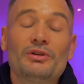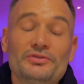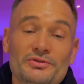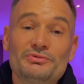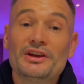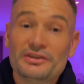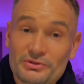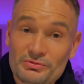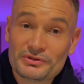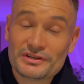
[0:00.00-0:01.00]
into some
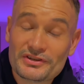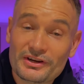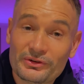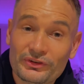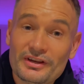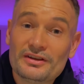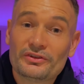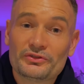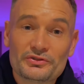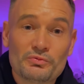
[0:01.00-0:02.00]
technical details
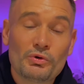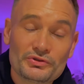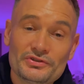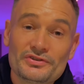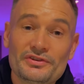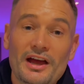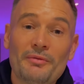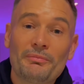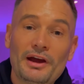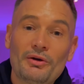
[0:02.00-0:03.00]
such as wattages
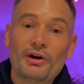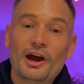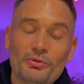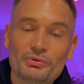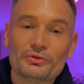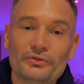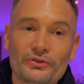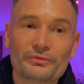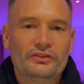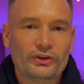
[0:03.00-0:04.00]
and power outputs.
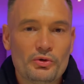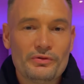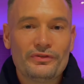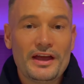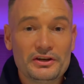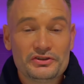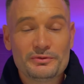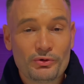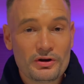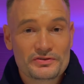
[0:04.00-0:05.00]
So with energy
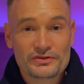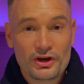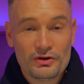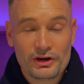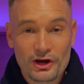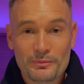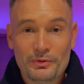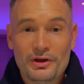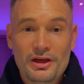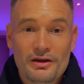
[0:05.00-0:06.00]
prices going
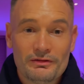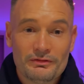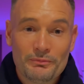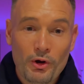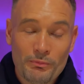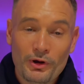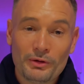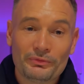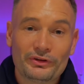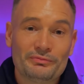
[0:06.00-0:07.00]
up, pond
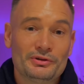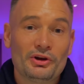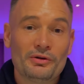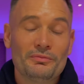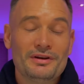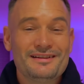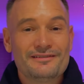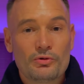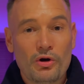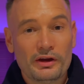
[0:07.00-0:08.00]
pumps have become
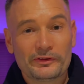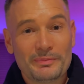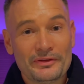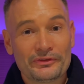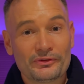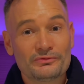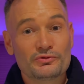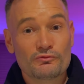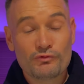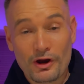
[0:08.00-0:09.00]
quite expensive
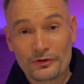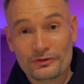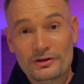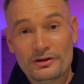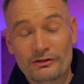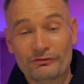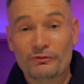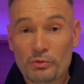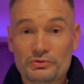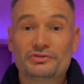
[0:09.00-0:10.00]
to run.
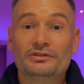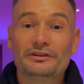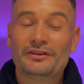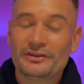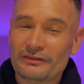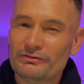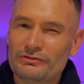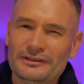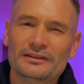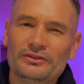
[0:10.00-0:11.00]
Unfortunately, they never
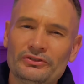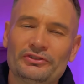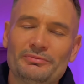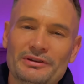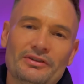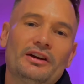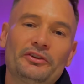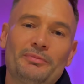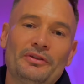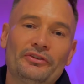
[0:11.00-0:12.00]
really used to be that
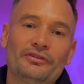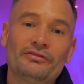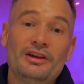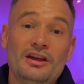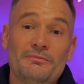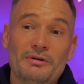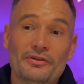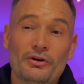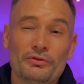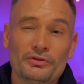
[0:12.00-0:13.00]
expensive, but they
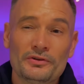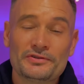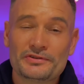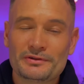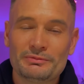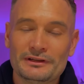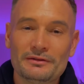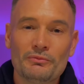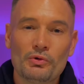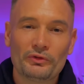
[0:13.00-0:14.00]
are noticeably
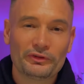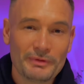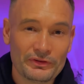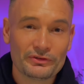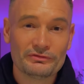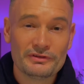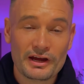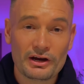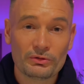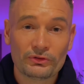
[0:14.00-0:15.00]
more expensive
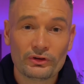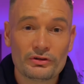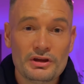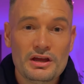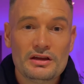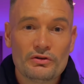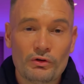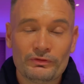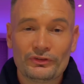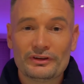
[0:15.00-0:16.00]
now. So
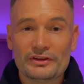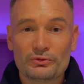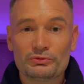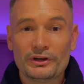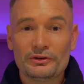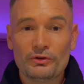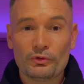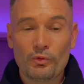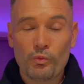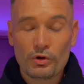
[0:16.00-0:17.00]
obviously it's all done
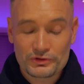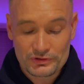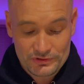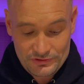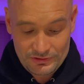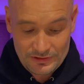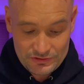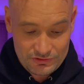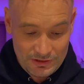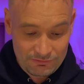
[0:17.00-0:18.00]
on wattages. So let's
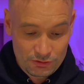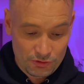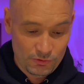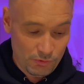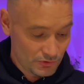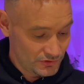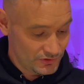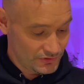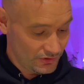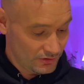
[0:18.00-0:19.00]
just have a look at the wattages.
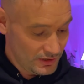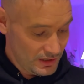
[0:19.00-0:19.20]
So